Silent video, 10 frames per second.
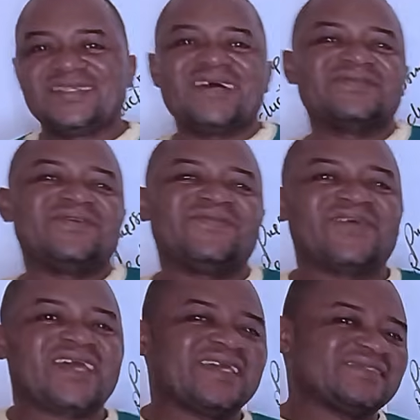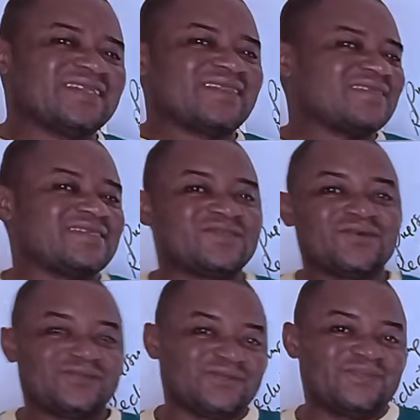Now don't forget that this is
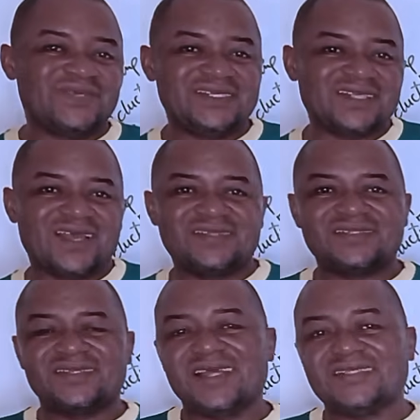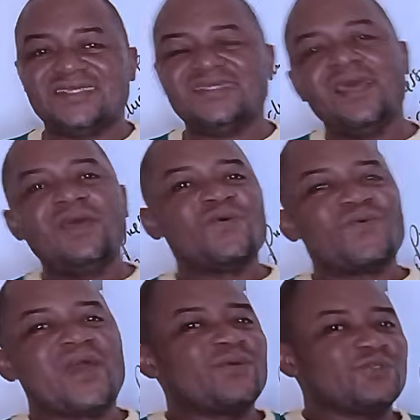Dr. B Science classes
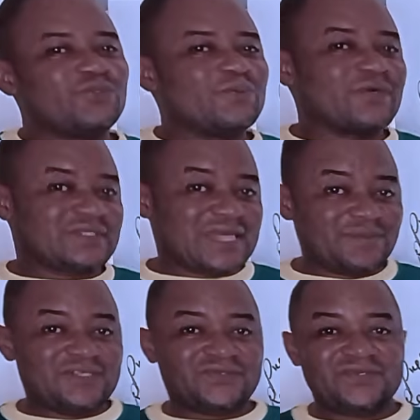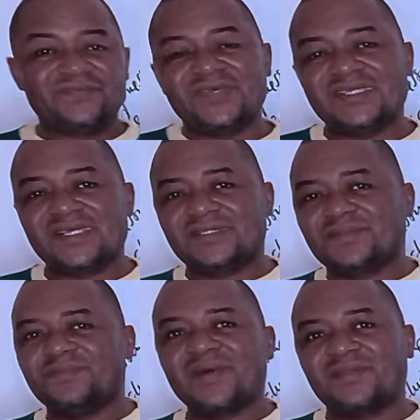where we do both chemistry,
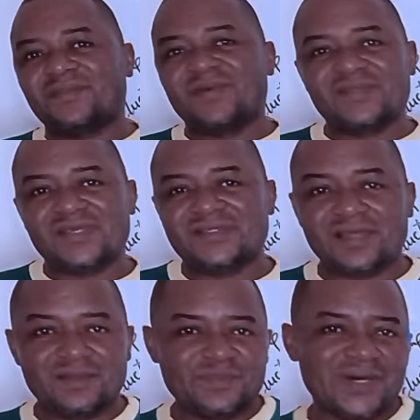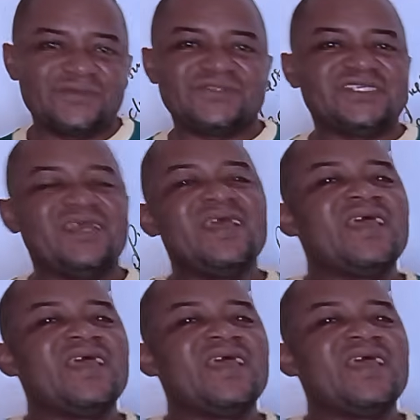physics, mathematics, and biology.